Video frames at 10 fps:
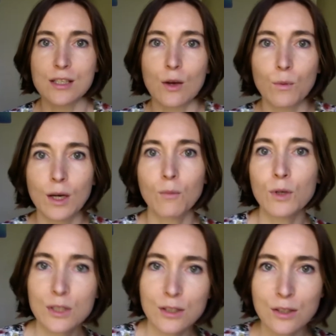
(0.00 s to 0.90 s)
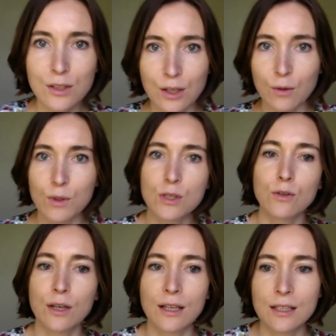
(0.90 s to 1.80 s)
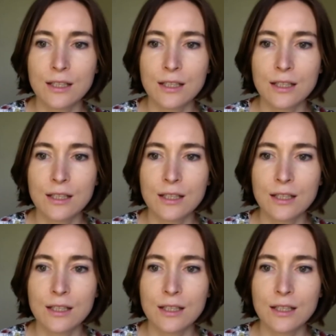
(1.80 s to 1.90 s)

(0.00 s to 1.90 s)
So, what I wanted to do was trying